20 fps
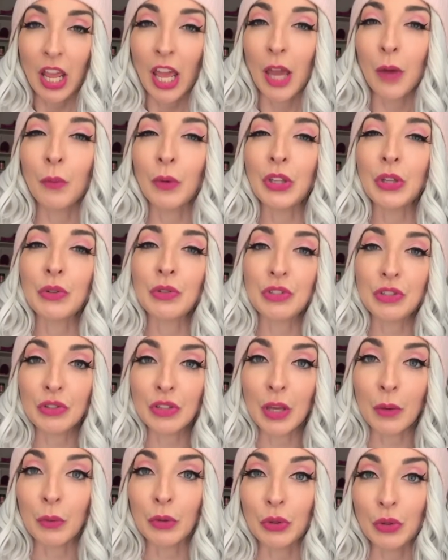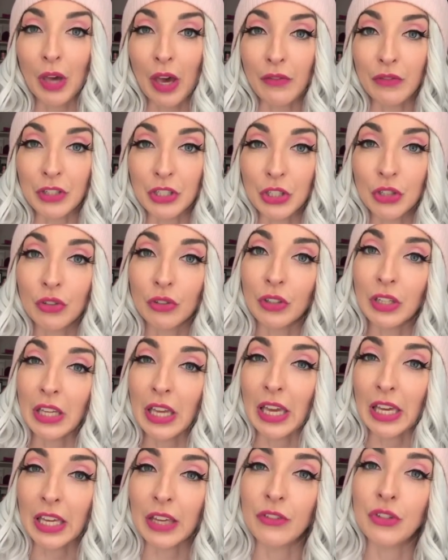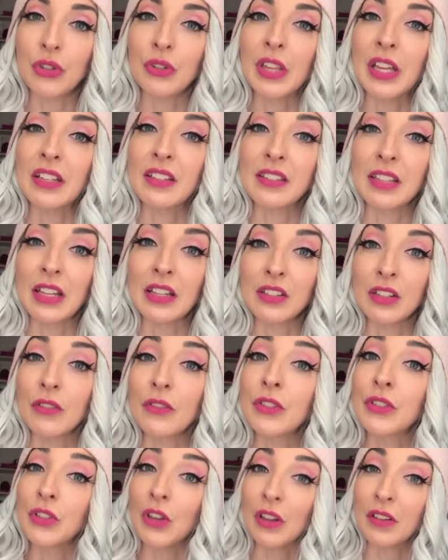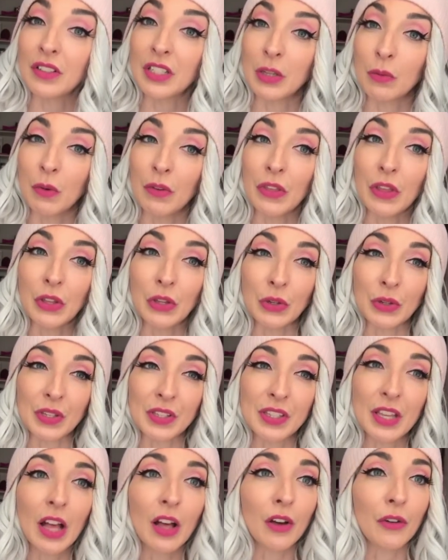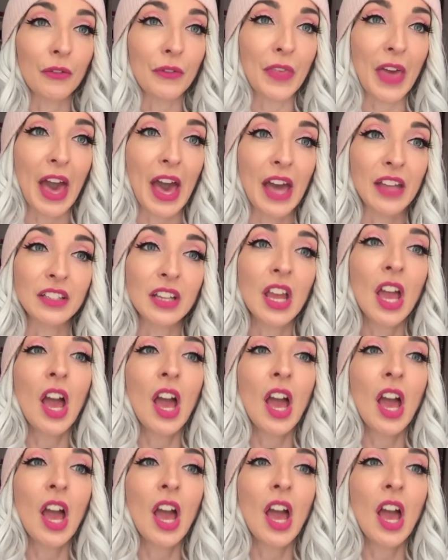And when you do that, when you have a degree, it gives you that sense of certainty within yourself that